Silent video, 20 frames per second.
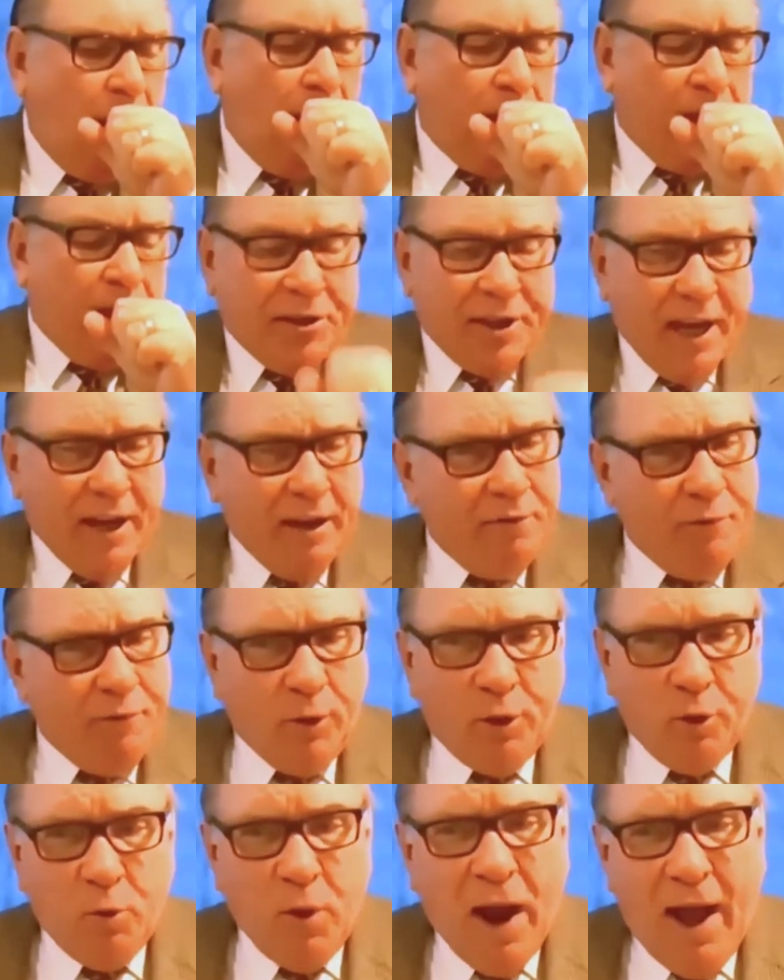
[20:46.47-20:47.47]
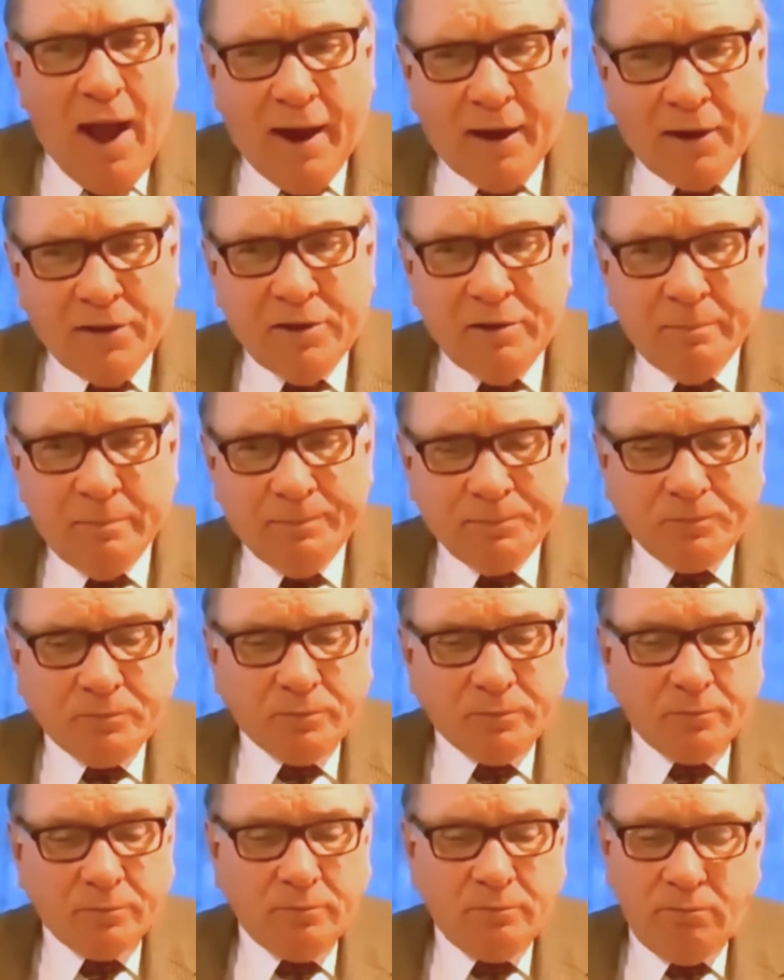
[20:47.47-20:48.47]
it's heading for the rocks.
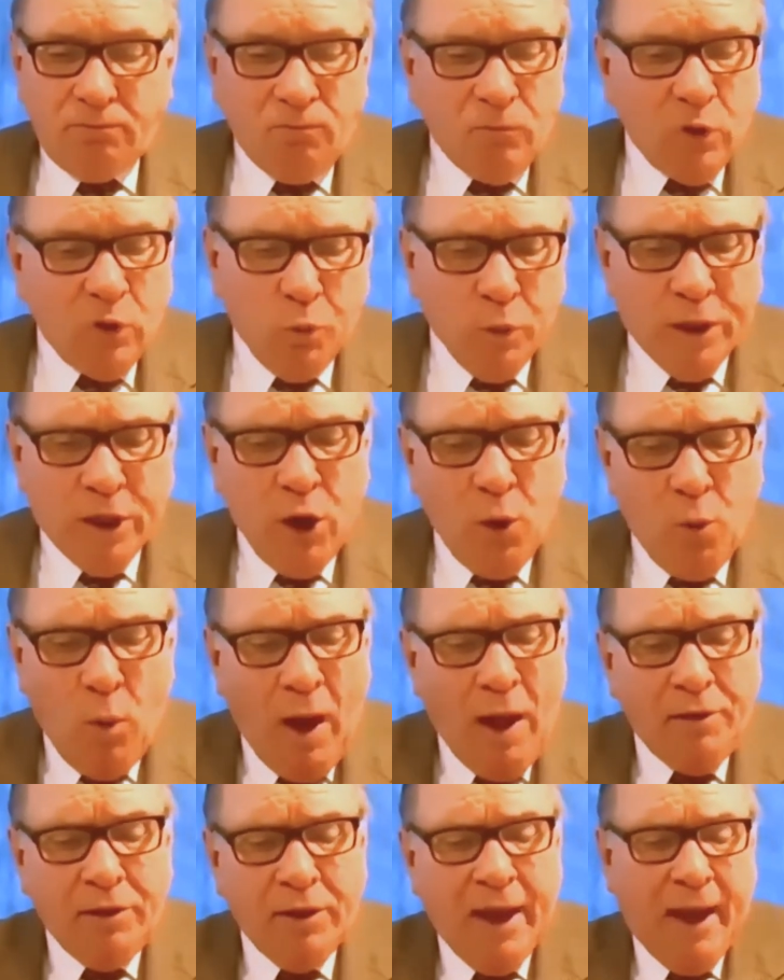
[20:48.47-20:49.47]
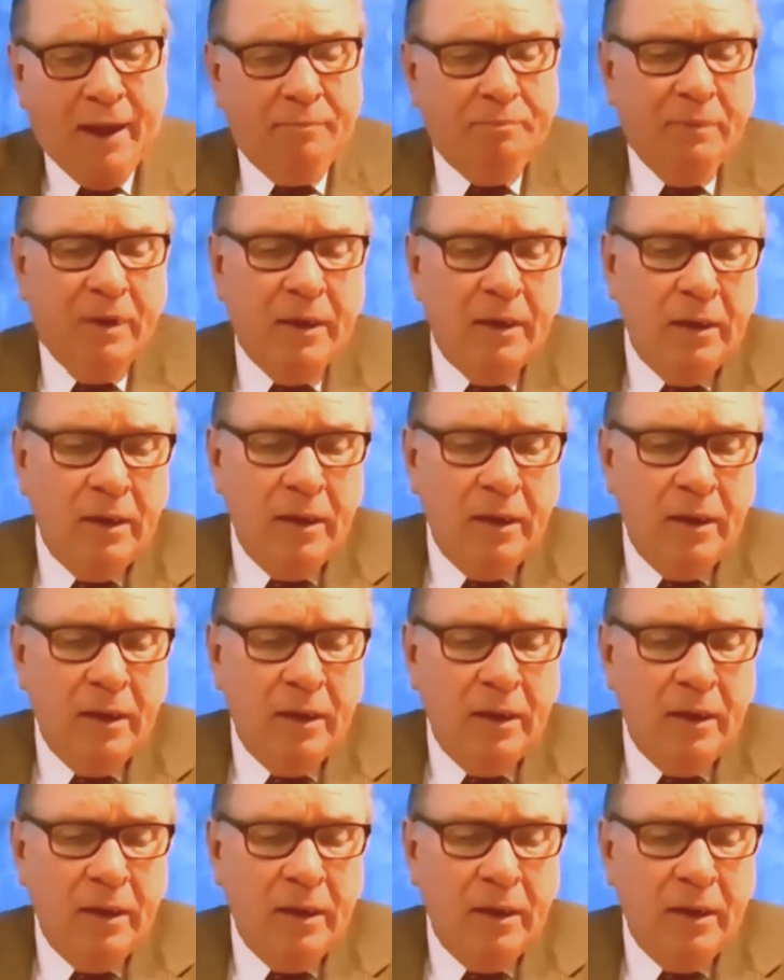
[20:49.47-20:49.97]
We don't want that.